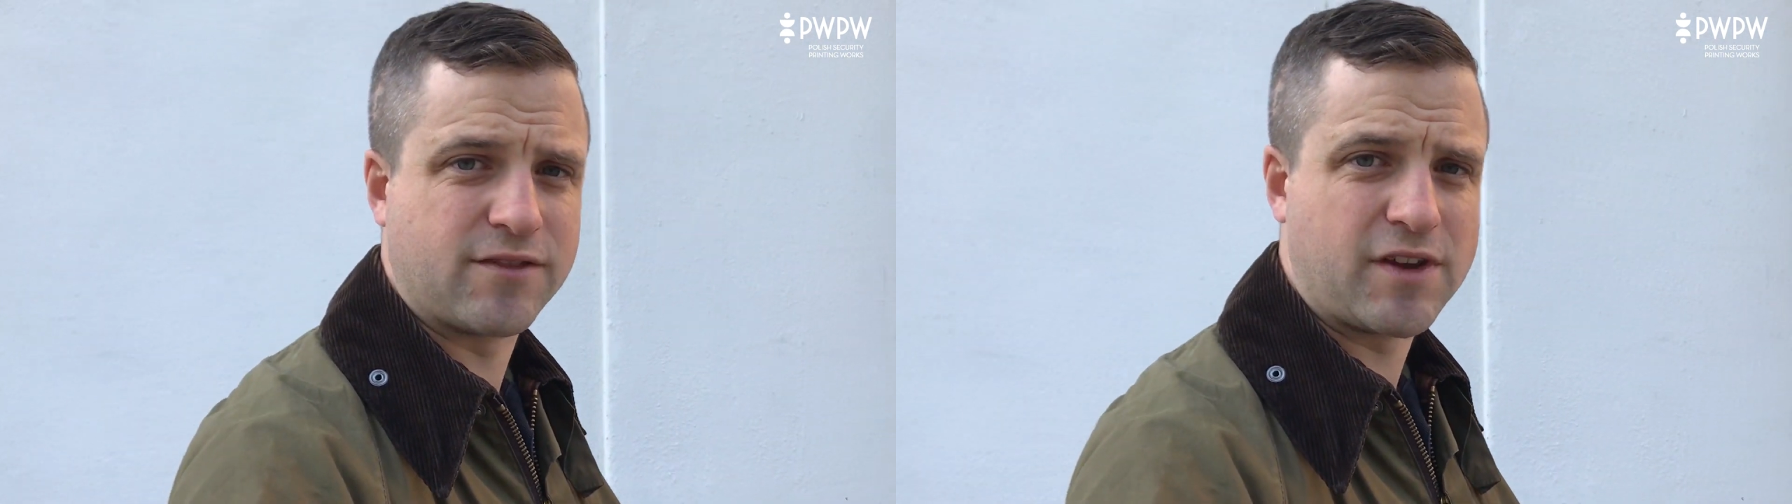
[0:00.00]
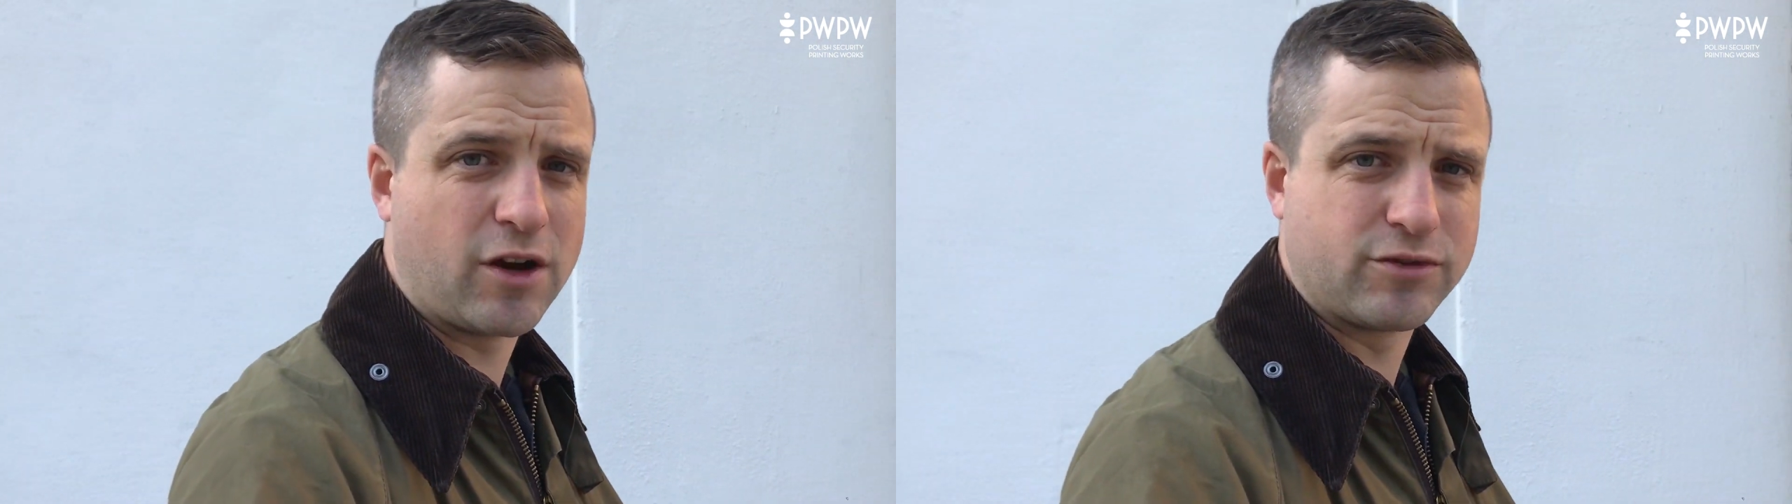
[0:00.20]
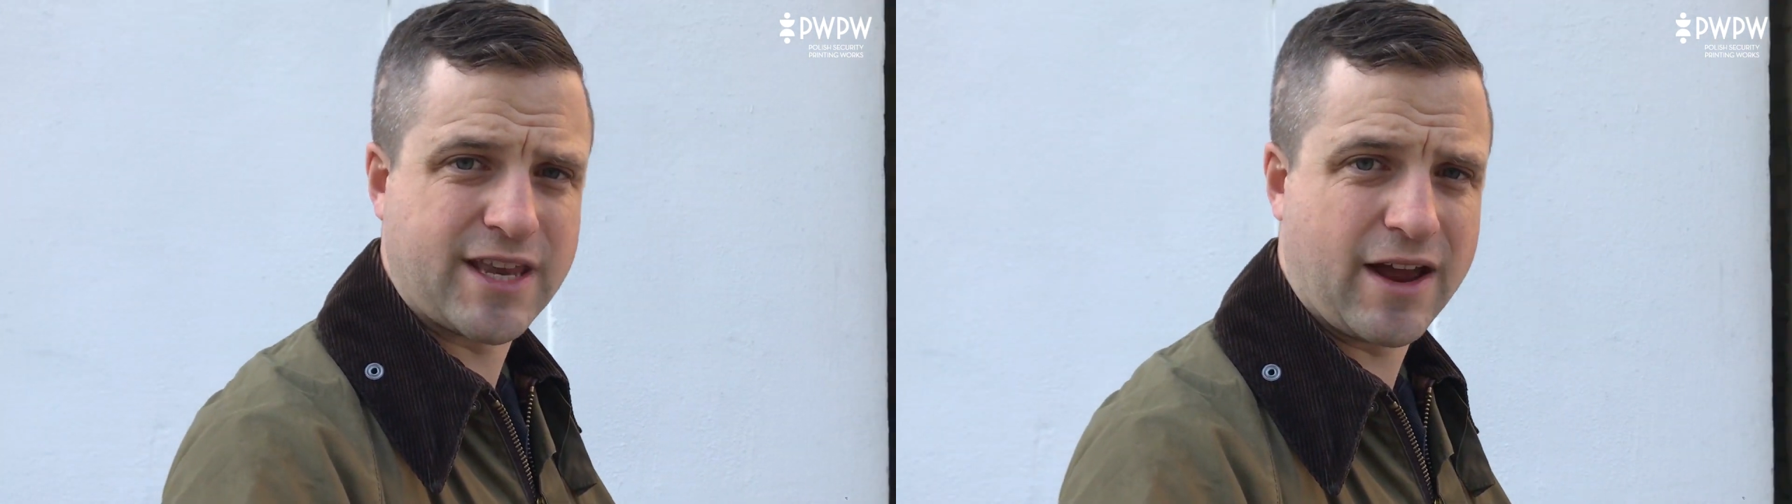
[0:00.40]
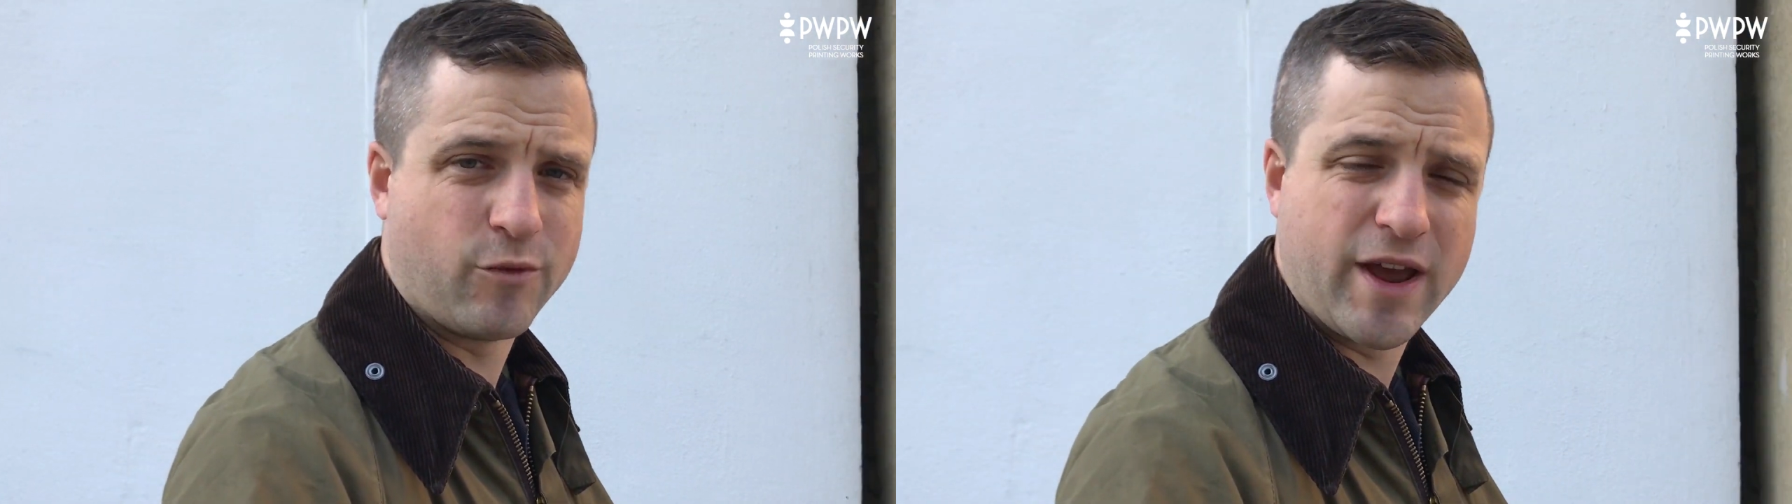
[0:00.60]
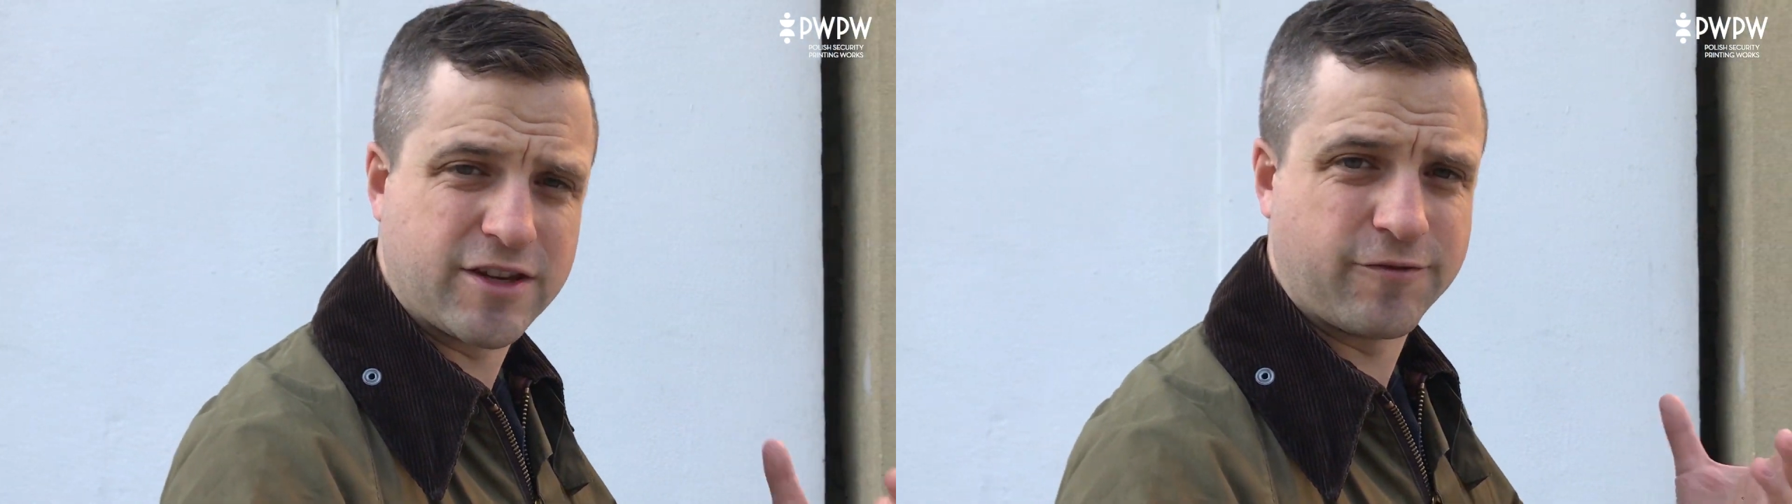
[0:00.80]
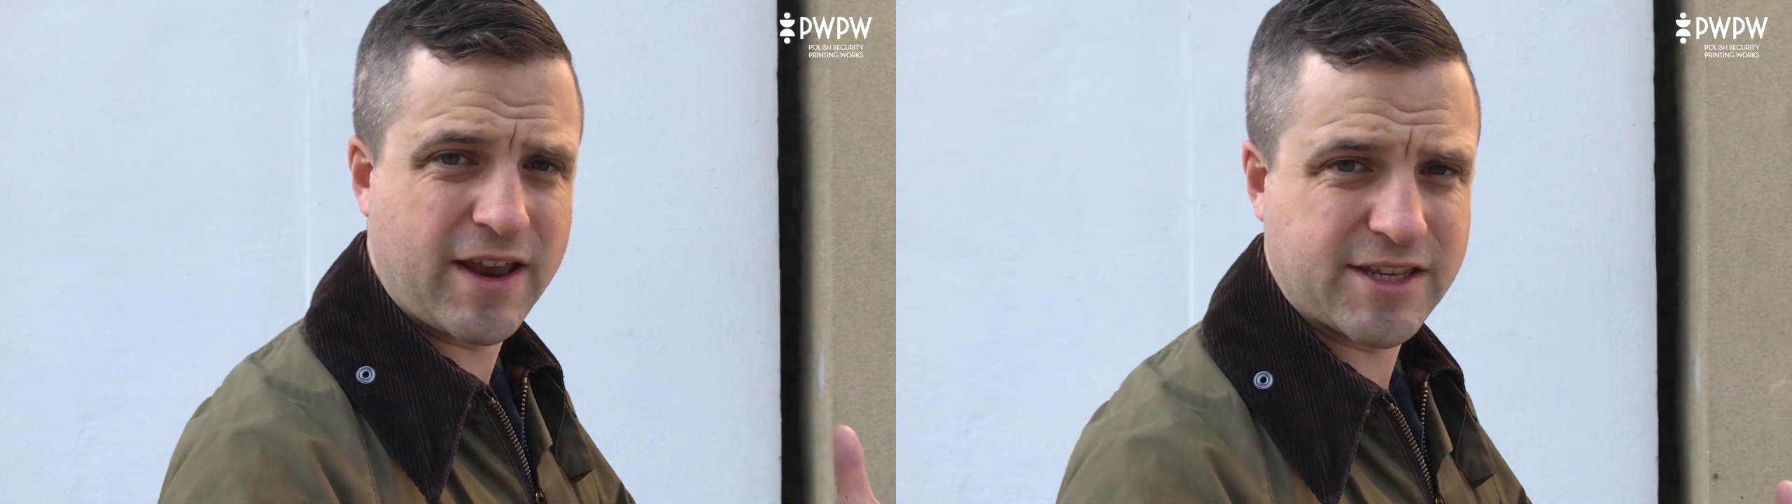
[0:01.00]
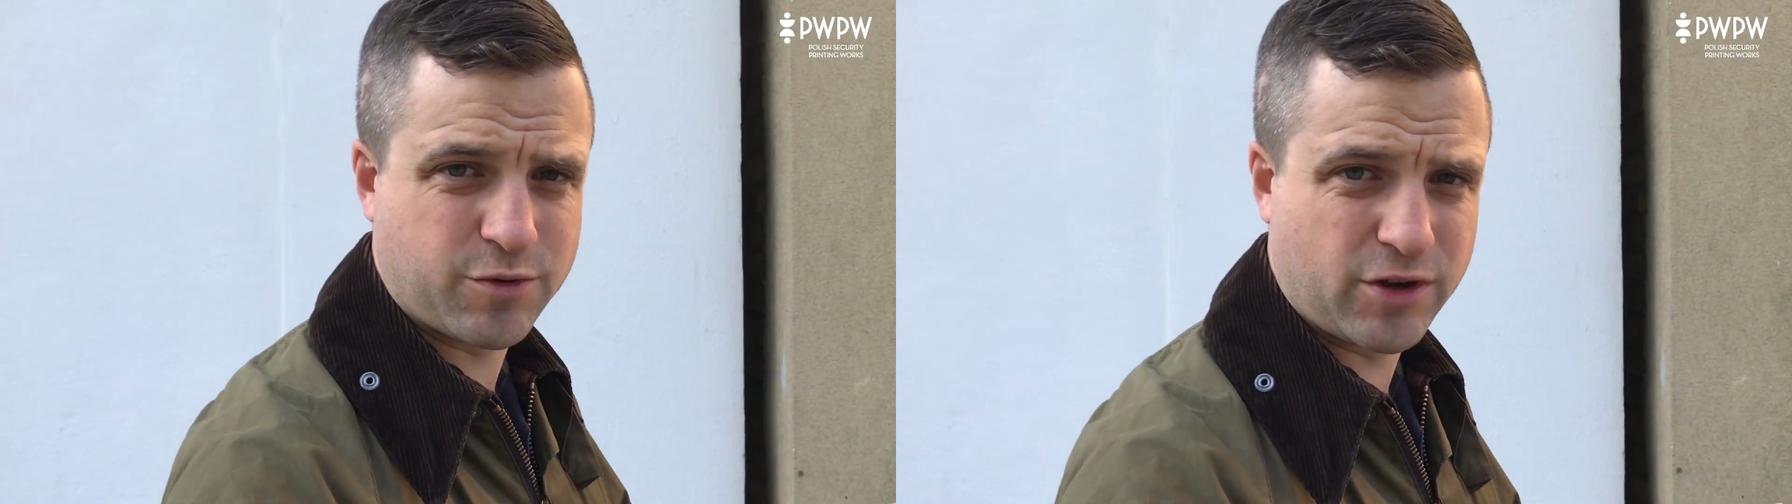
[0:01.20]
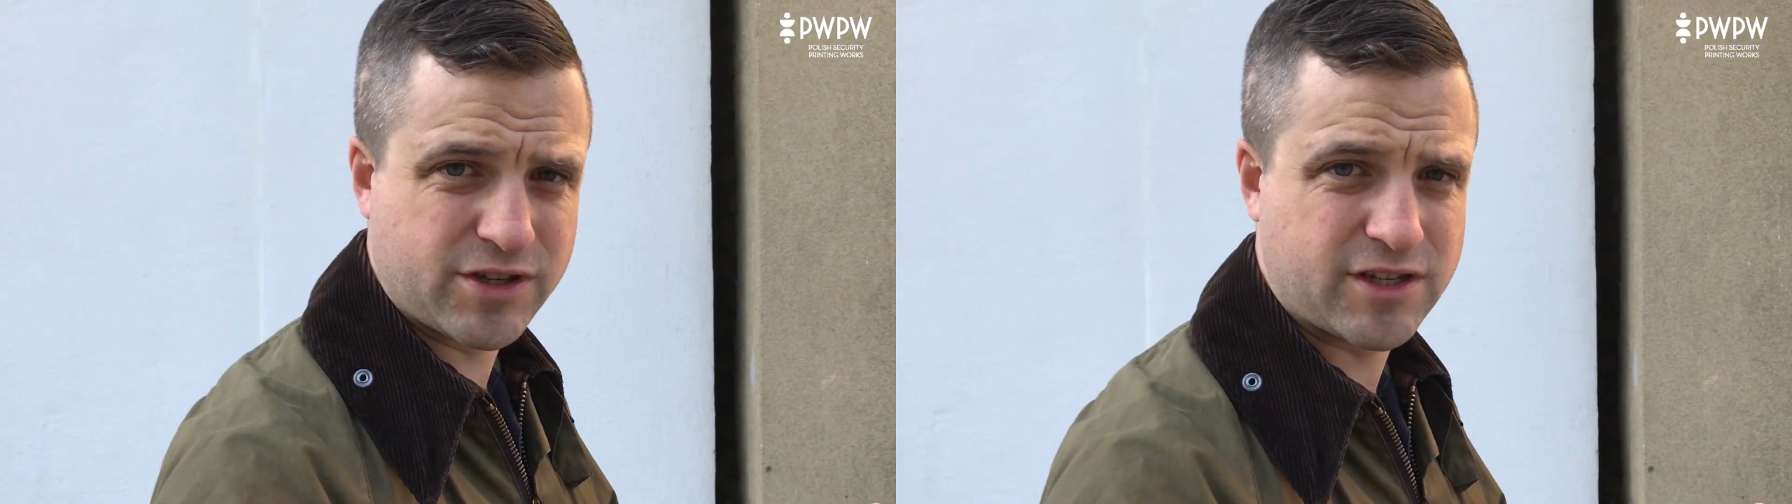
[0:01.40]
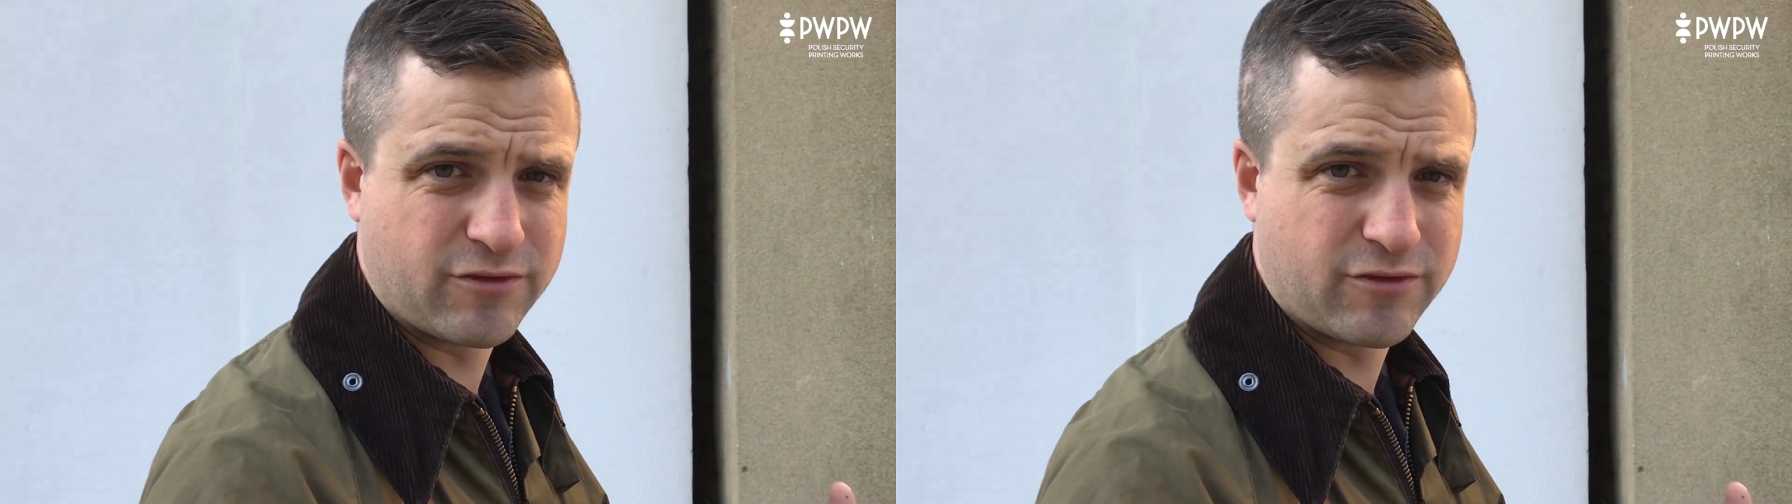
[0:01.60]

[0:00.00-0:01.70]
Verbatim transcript: of the old town where defence was,